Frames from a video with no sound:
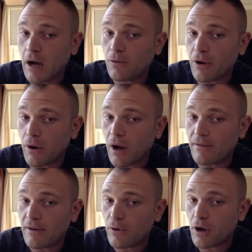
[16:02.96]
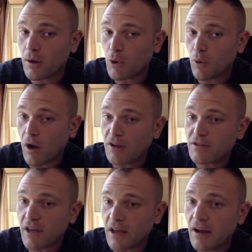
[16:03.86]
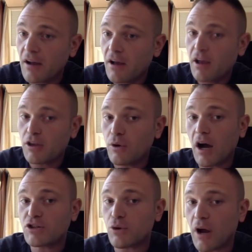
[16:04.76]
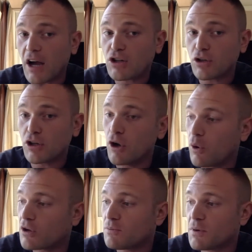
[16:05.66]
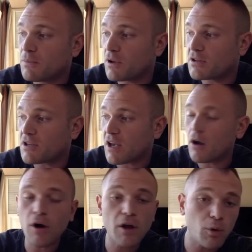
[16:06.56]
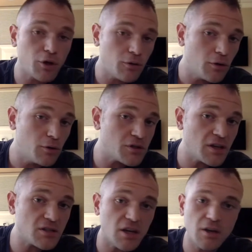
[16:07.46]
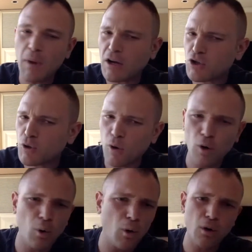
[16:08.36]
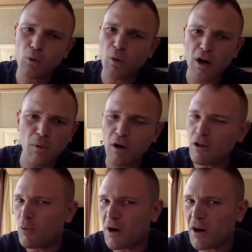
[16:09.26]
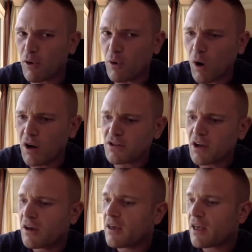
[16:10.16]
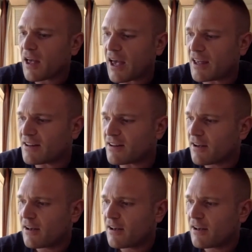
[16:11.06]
out there I've ever come across that you guys are actually going to people and saying, all right, well, you use this in Mexico or Guatemala or whatever it was, and